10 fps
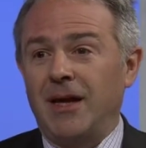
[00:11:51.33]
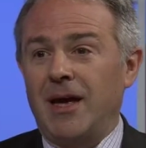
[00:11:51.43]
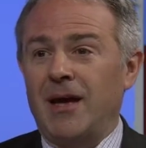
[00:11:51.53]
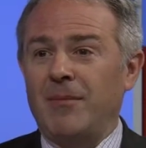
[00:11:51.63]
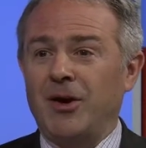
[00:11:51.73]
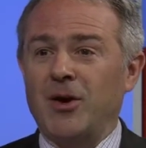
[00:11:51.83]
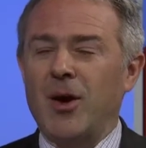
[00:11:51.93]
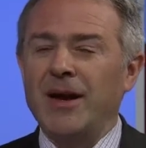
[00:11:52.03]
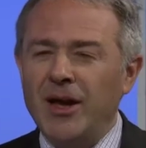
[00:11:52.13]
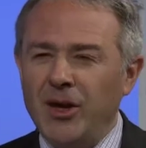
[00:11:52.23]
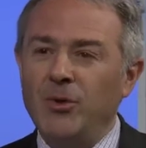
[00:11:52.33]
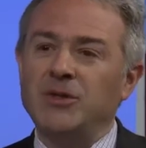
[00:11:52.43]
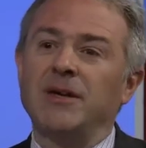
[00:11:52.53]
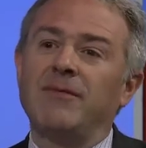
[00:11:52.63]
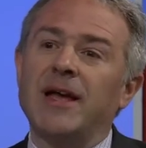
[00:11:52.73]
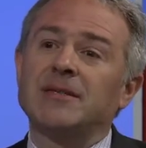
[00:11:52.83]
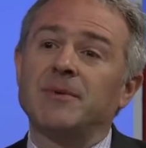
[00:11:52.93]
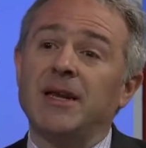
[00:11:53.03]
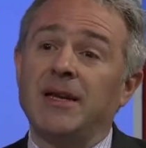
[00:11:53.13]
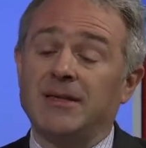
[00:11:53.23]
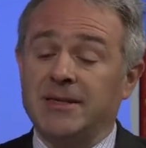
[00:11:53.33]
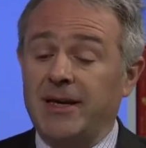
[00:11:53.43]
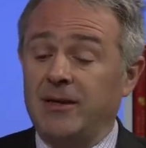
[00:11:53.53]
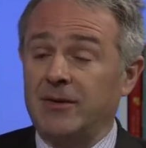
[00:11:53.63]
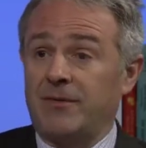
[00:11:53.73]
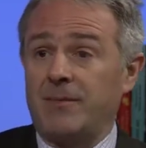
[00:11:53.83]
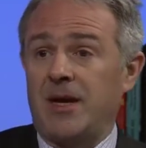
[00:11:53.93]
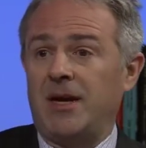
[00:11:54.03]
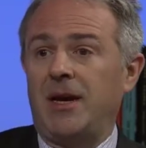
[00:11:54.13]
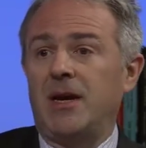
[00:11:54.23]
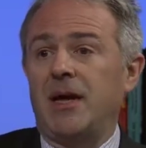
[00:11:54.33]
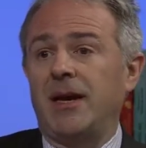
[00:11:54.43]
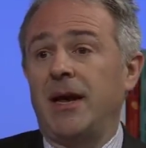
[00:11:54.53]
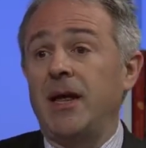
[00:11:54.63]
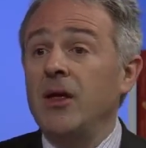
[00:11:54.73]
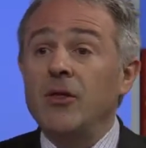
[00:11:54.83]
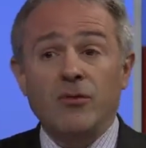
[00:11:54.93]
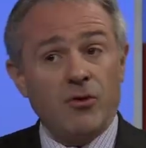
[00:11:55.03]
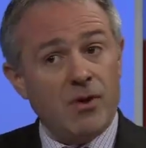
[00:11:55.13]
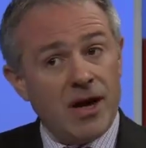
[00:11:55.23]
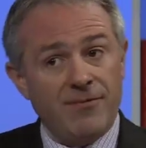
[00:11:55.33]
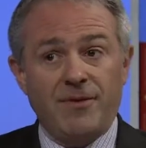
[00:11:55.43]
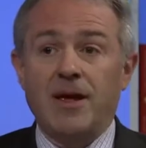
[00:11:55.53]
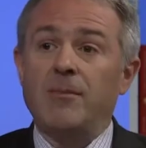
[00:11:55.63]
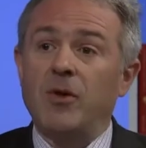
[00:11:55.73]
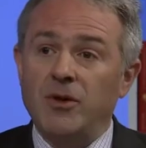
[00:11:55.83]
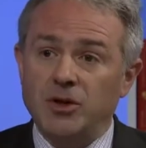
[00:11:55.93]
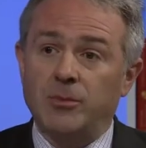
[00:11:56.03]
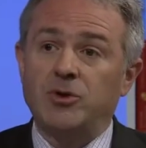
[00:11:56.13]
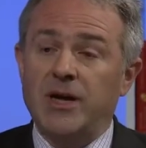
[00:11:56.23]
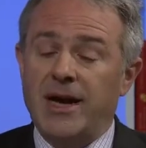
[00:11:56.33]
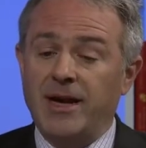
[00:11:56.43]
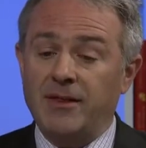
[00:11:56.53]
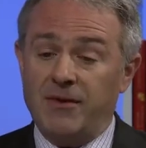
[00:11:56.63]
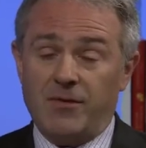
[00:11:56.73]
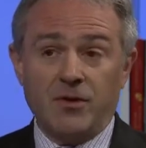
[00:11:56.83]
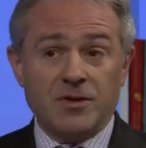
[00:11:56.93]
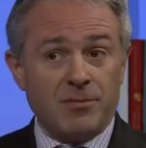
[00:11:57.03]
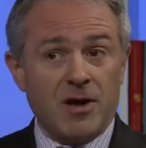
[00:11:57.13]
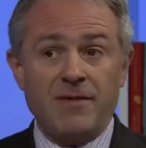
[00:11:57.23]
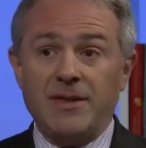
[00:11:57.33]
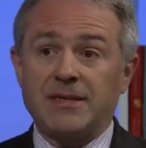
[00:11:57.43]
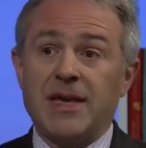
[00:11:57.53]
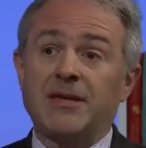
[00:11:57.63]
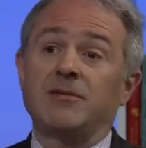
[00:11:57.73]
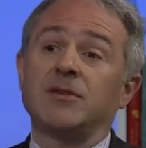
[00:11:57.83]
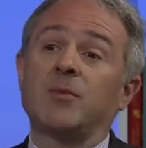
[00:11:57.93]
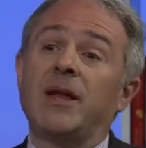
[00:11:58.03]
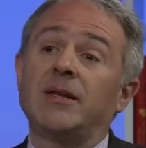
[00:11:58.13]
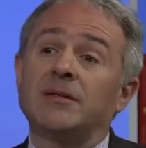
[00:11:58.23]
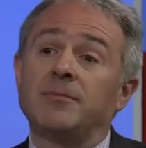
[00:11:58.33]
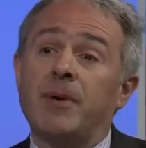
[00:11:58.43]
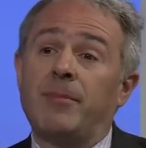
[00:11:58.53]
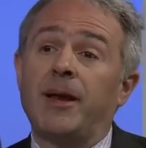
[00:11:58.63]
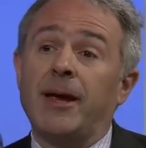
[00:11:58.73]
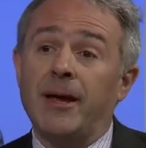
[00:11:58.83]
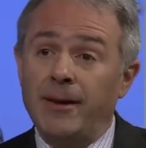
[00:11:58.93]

um, you know, and a huge investment in skills from early learning through lifetime on the job training that involves the private sector as well as public